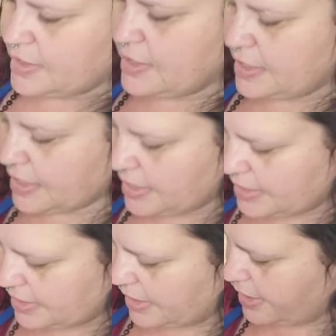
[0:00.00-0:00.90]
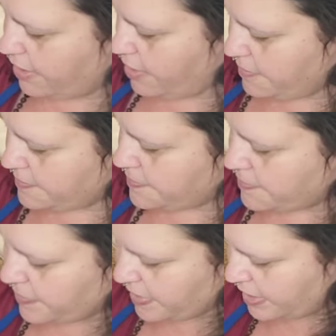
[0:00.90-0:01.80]
stick this in here.
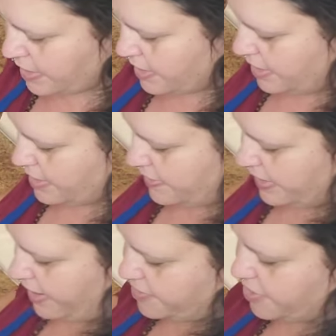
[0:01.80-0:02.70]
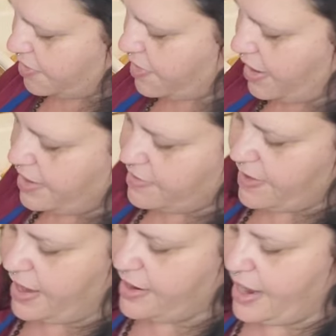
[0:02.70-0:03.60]
They have to go kind of
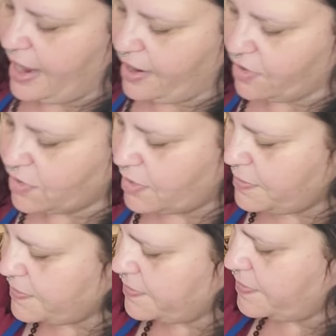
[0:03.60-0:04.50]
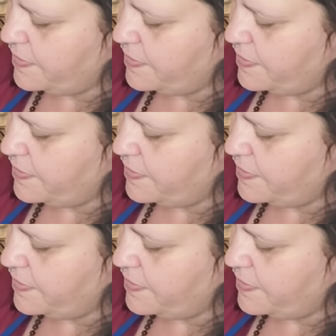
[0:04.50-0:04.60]
at an angle.